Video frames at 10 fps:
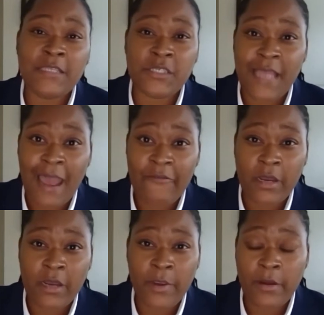just the
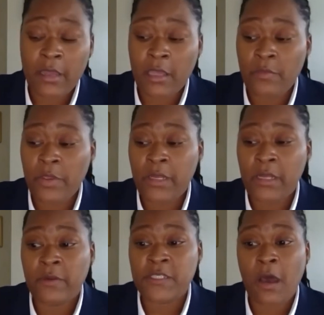African-American
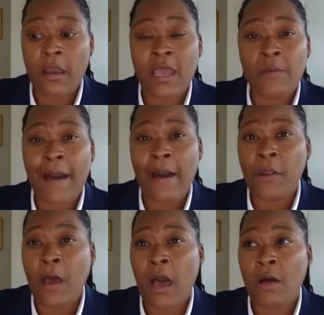community, we're talking about,